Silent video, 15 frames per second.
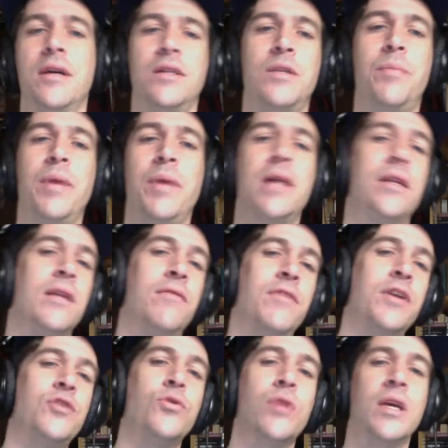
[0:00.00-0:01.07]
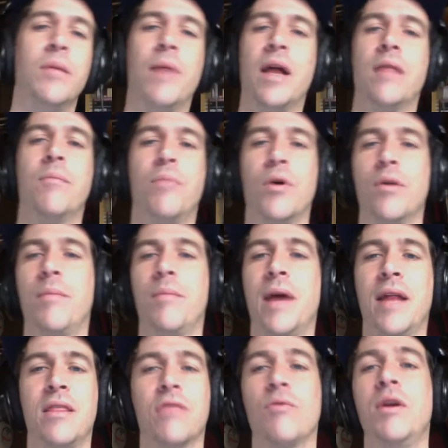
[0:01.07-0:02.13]
depicted visually by the Birdman
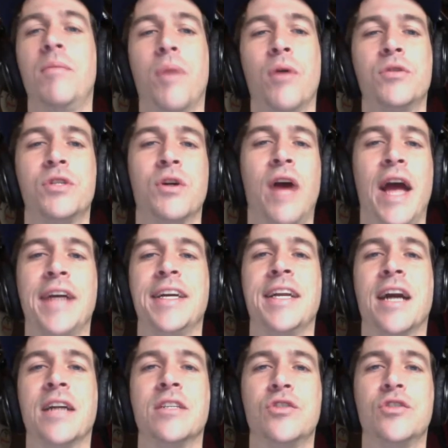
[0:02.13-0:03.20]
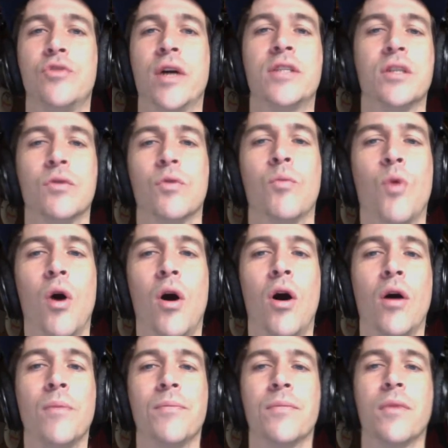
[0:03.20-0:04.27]
3 poster hanging on his dressing room
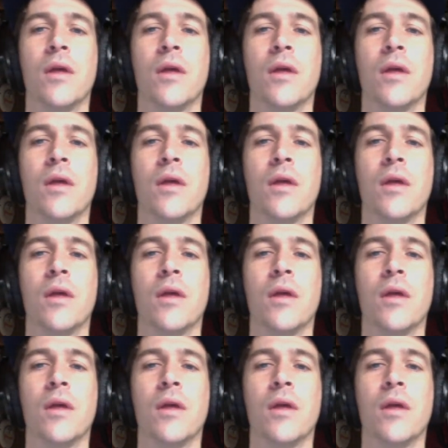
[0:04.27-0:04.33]
wall.